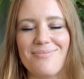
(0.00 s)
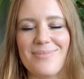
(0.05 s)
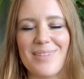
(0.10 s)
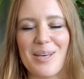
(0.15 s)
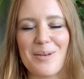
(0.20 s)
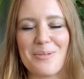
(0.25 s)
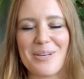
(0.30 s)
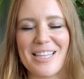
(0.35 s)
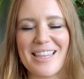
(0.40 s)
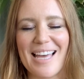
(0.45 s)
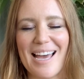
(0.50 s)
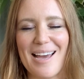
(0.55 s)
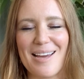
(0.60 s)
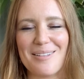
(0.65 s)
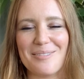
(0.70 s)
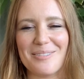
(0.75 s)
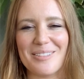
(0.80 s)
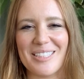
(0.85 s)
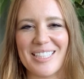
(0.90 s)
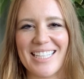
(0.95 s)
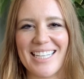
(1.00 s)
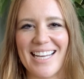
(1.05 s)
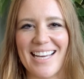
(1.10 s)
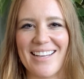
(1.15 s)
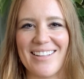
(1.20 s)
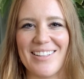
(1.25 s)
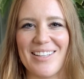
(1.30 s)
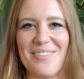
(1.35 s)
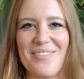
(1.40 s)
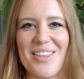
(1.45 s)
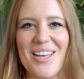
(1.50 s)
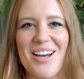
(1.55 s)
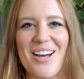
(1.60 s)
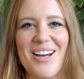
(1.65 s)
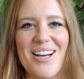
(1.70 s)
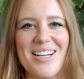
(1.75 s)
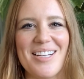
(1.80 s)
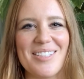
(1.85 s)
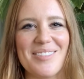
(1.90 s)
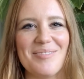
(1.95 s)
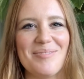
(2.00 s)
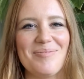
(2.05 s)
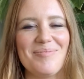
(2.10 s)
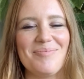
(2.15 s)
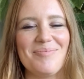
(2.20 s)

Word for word: And with that, we'll inhale, lift the heart.